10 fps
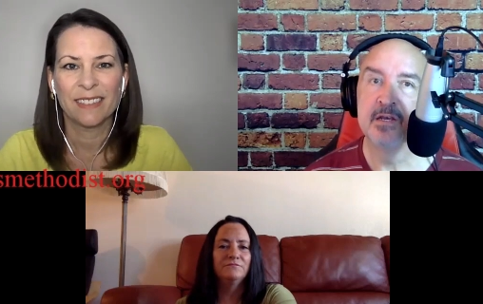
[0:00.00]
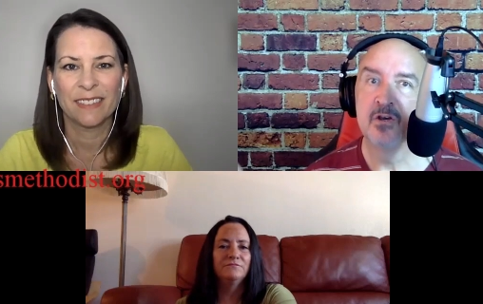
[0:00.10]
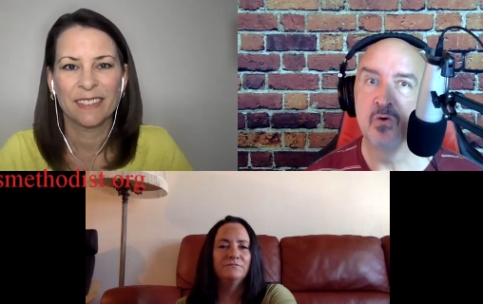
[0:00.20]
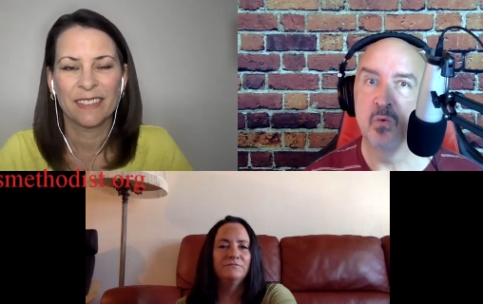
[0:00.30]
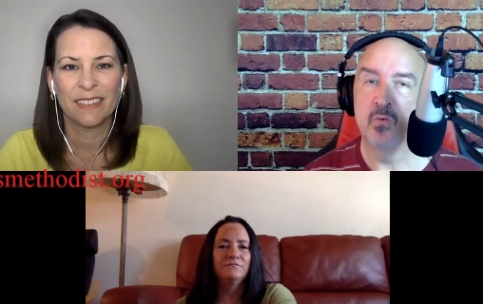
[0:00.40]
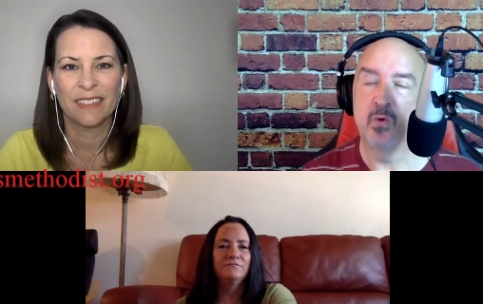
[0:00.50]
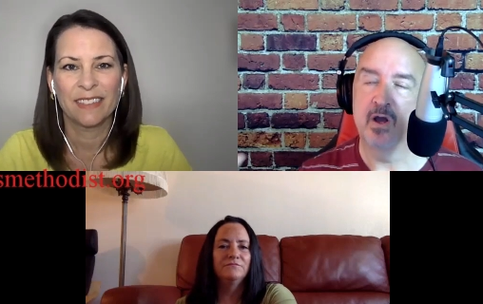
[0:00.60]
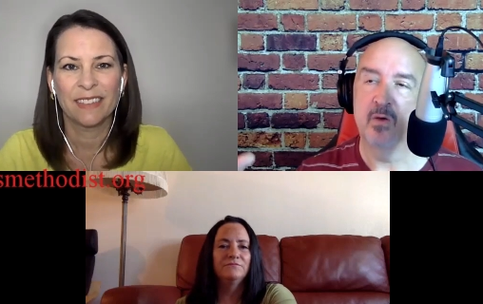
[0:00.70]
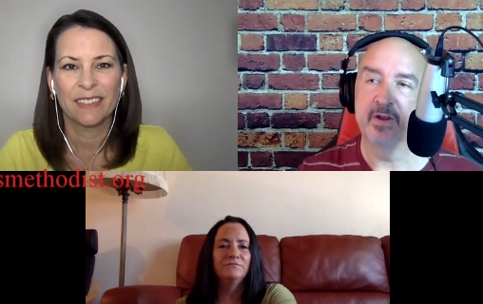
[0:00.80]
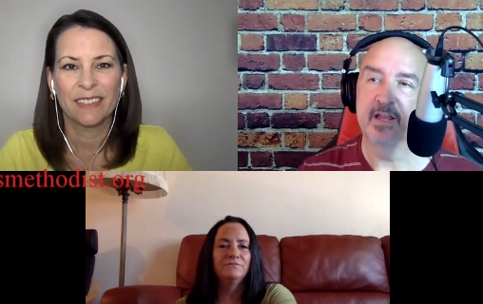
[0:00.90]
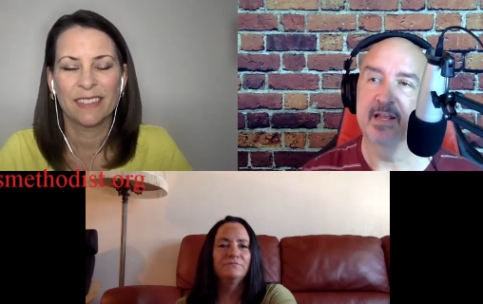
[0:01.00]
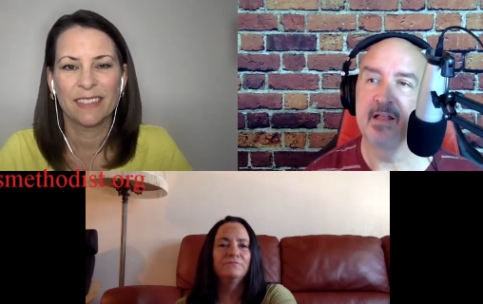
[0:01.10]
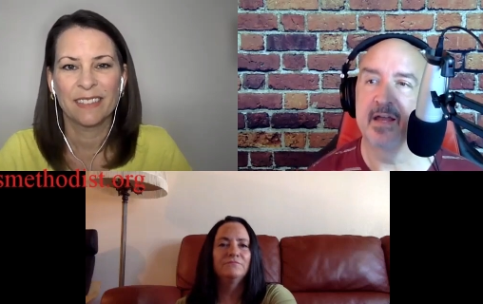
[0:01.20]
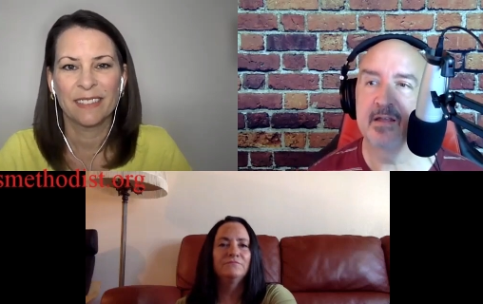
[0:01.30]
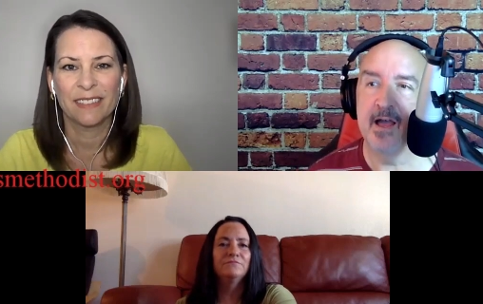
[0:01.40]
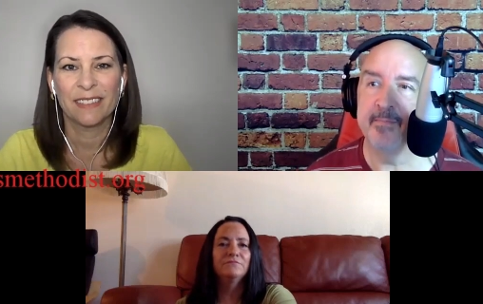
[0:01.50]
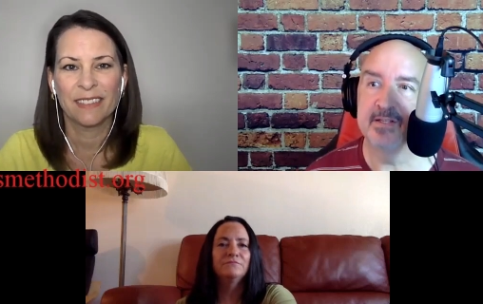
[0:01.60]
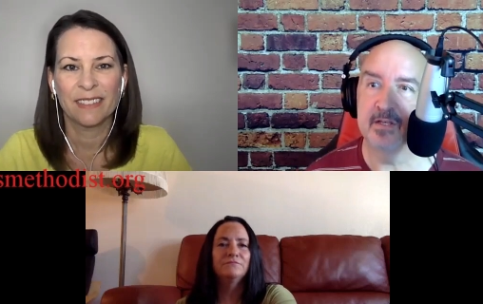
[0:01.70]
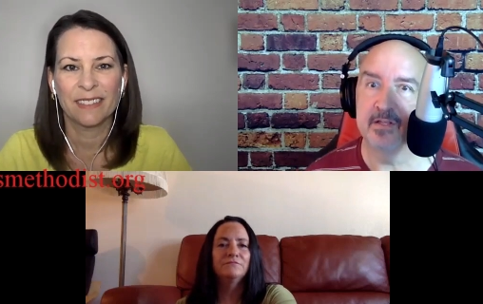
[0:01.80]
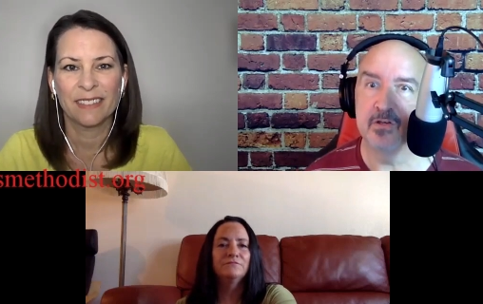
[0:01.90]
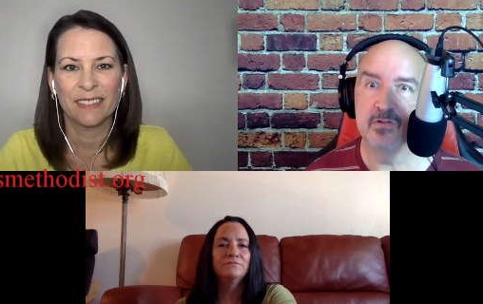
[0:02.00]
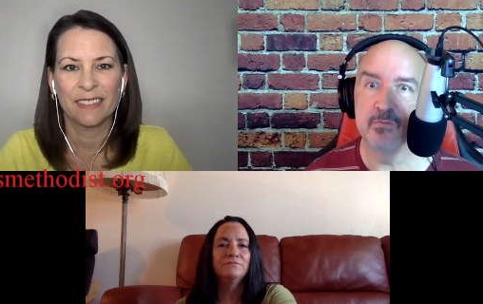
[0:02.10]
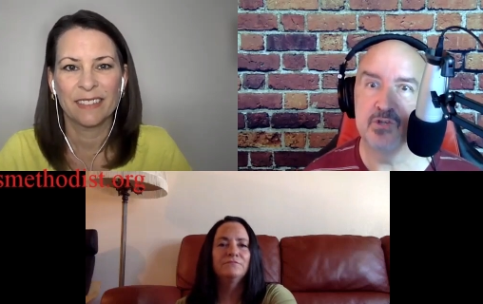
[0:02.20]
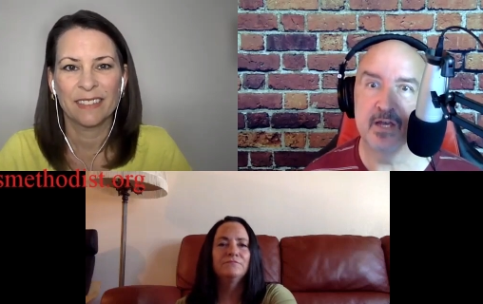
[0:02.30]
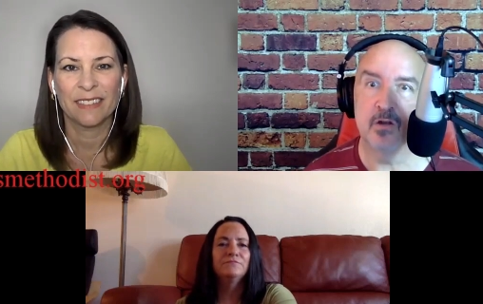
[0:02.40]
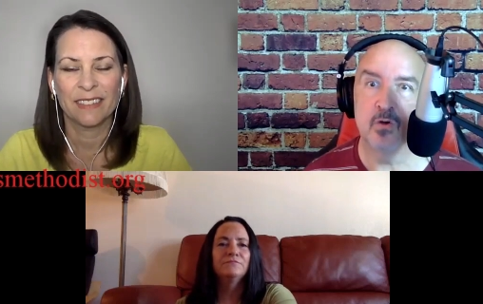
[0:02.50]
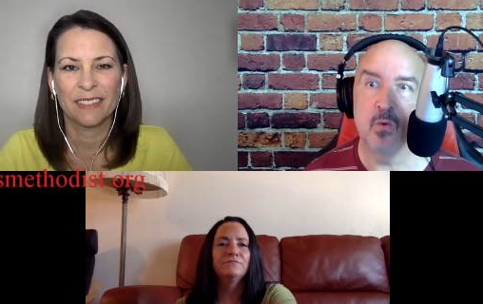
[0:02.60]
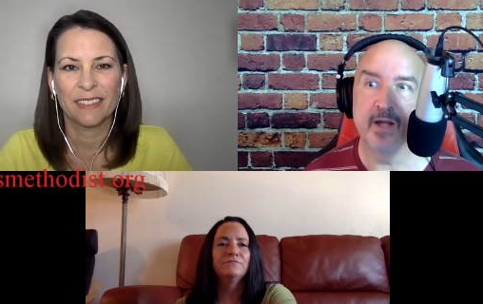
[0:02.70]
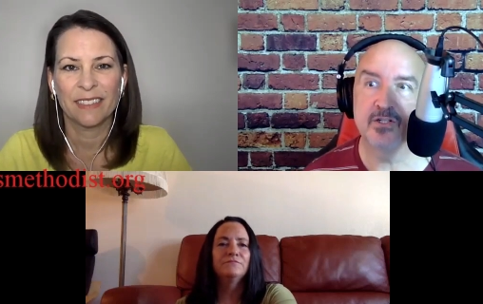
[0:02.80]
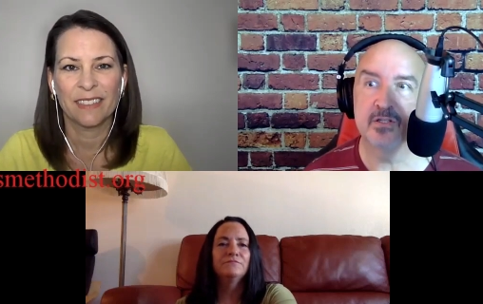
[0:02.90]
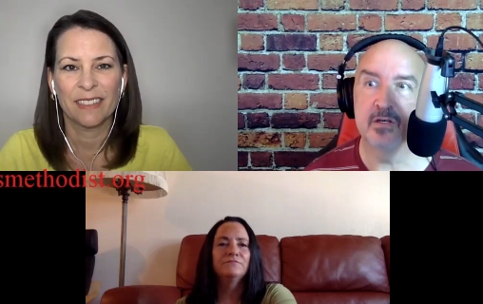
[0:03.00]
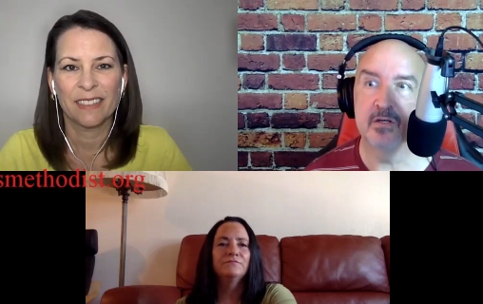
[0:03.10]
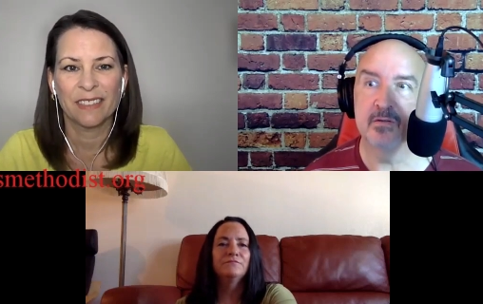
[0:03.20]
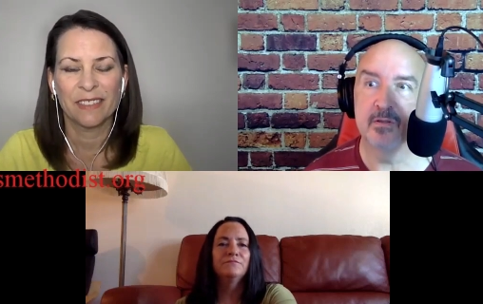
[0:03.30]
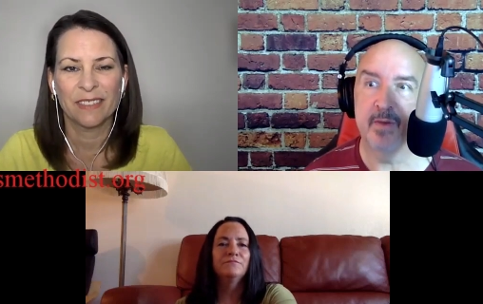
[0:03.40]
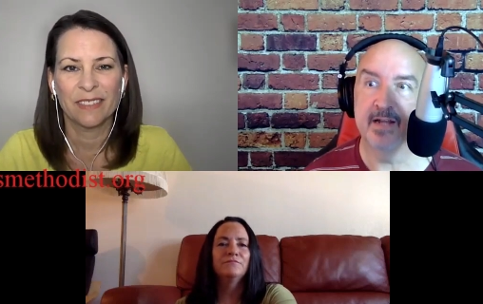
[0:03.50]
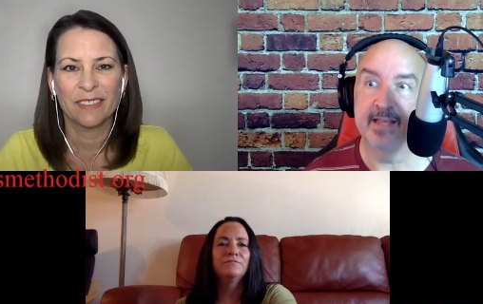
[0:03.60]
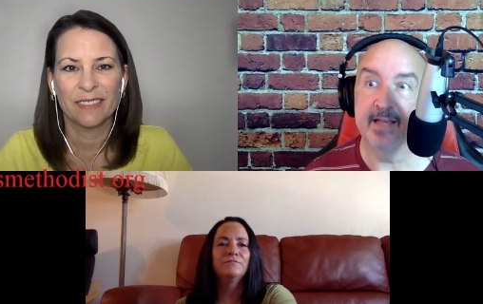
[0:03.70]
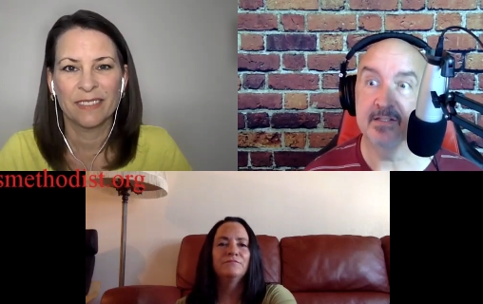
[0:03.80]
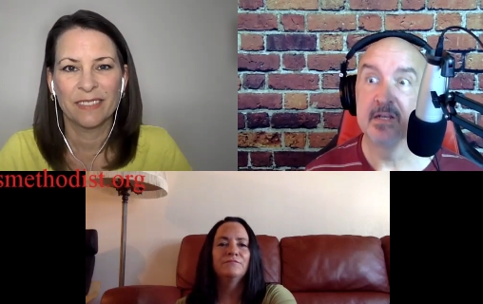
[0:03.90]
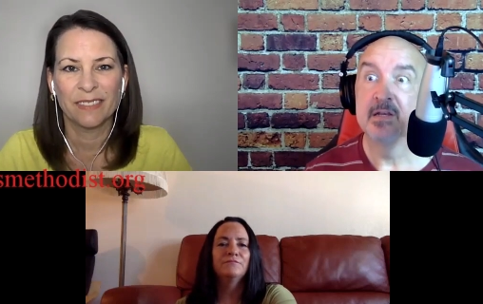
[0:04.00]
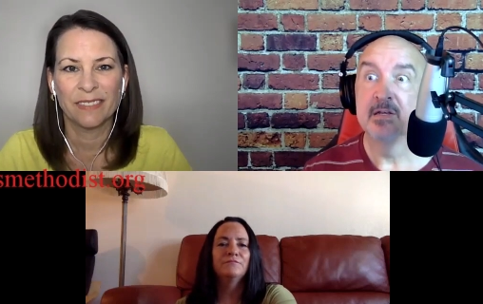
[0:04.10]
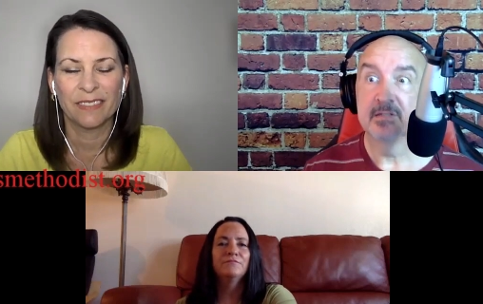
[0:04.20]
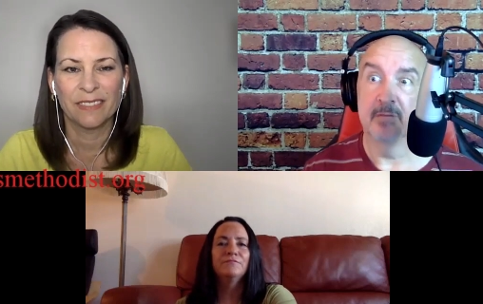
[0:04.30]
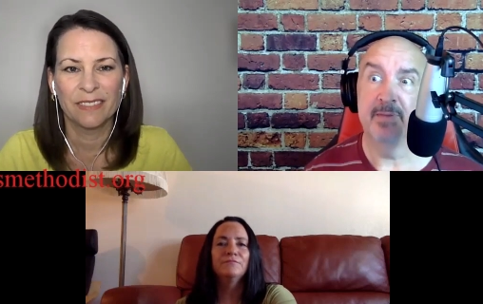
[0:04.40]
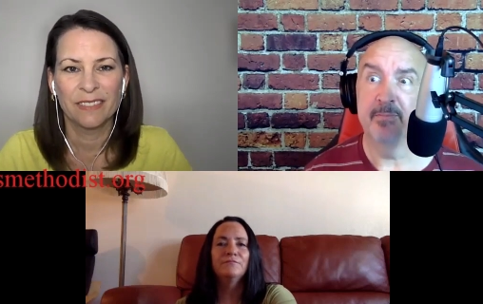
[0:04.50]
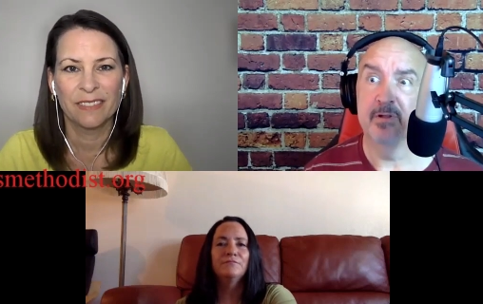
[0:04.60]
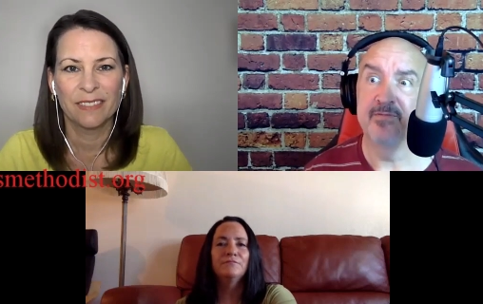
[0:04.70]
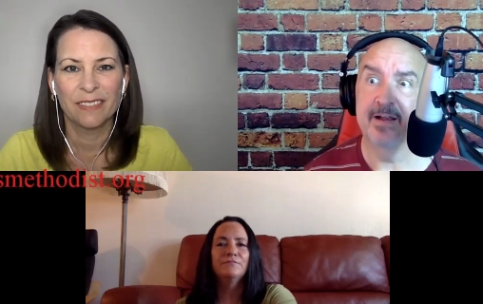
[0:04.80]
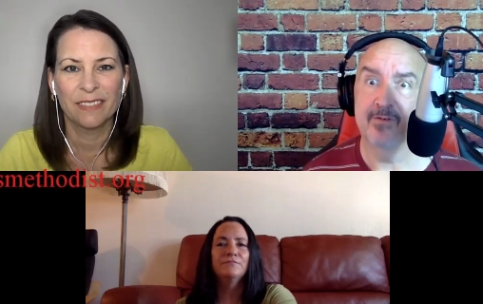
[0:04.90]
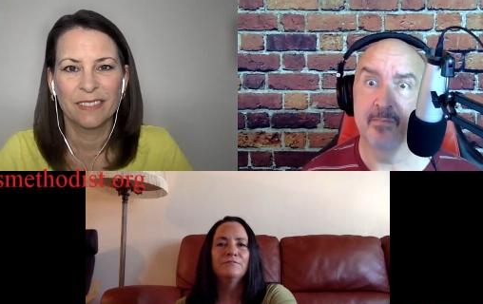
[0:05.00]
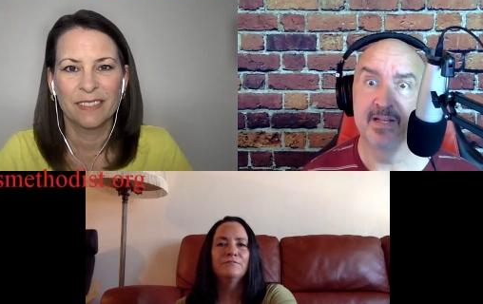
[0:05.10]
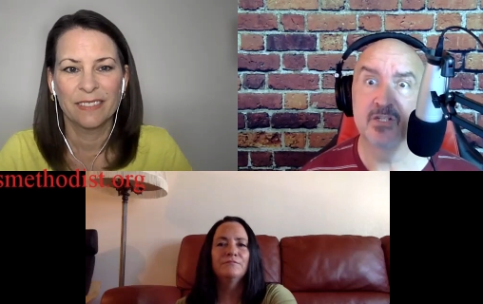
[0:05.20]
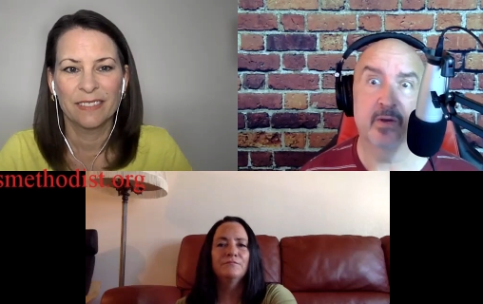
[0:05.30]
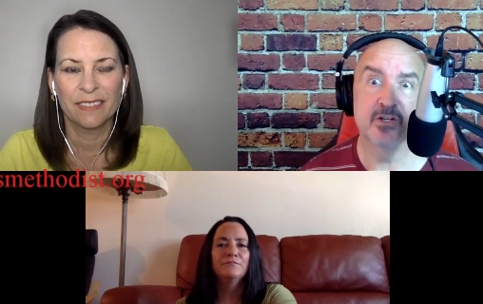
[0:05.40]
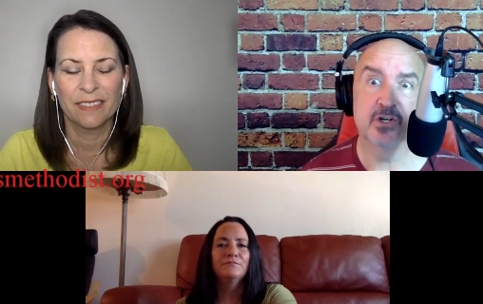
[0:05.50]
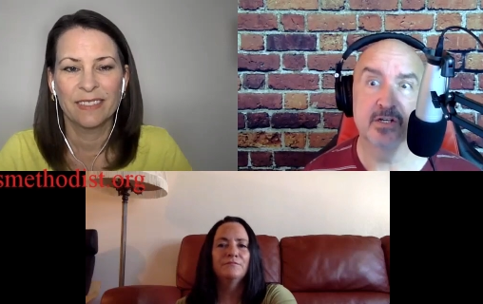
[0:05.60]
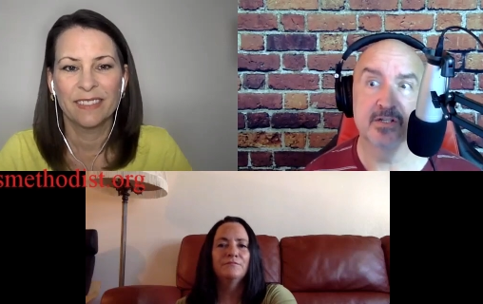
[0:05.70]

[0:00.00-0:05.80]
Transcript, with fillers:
Speaker 1: who uh, we're getting a lot of comments on the YouTube channel who watch the, the, podcast. Some people have never been to our church